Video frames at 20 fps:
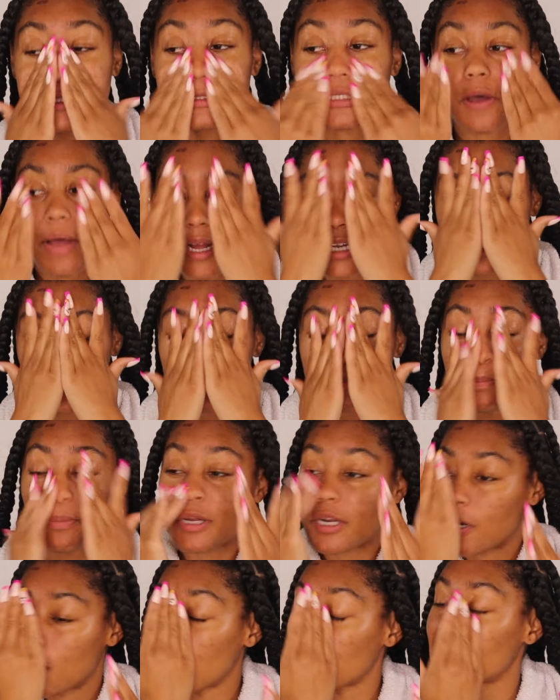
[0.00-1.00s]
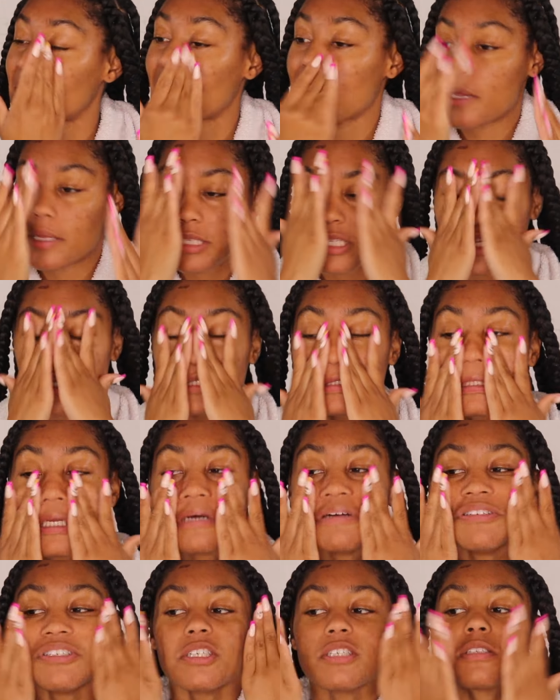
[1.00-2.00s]
So I just put it on my
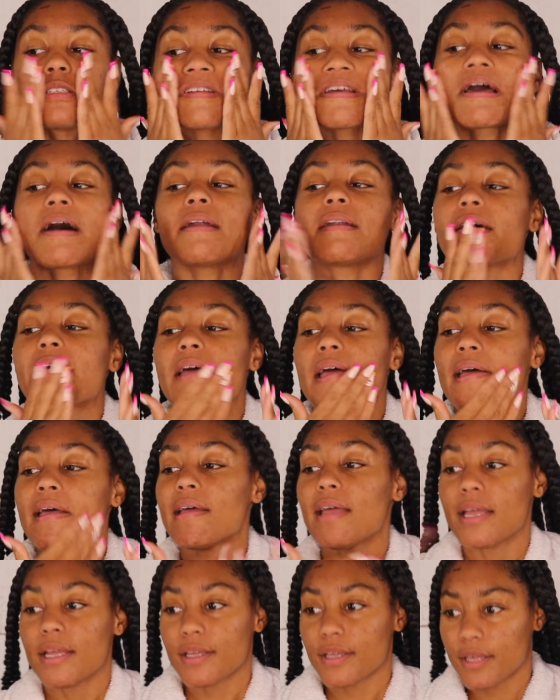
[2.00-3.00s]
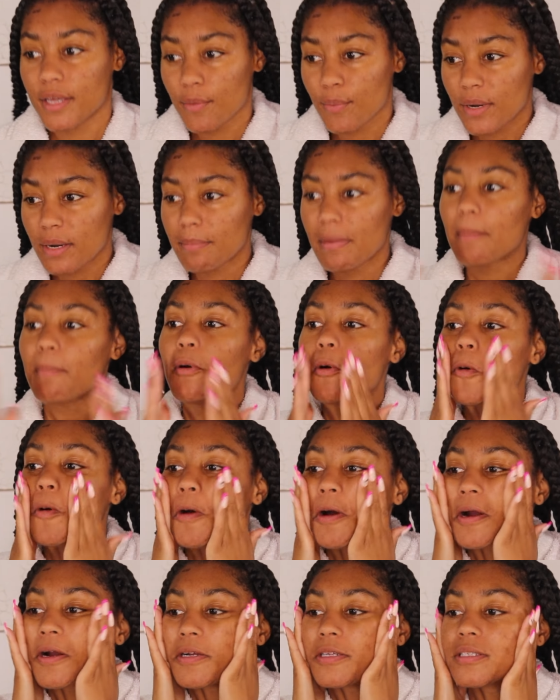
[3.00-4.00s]
T-zone just to kind of get rid of my
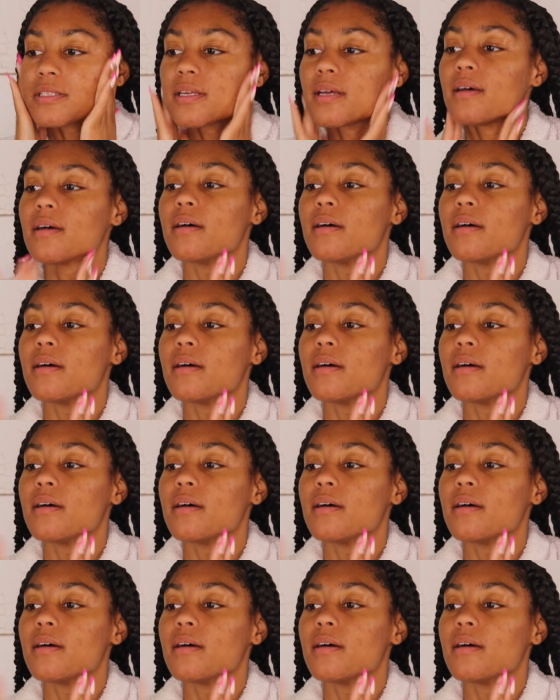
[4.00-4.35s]
pores.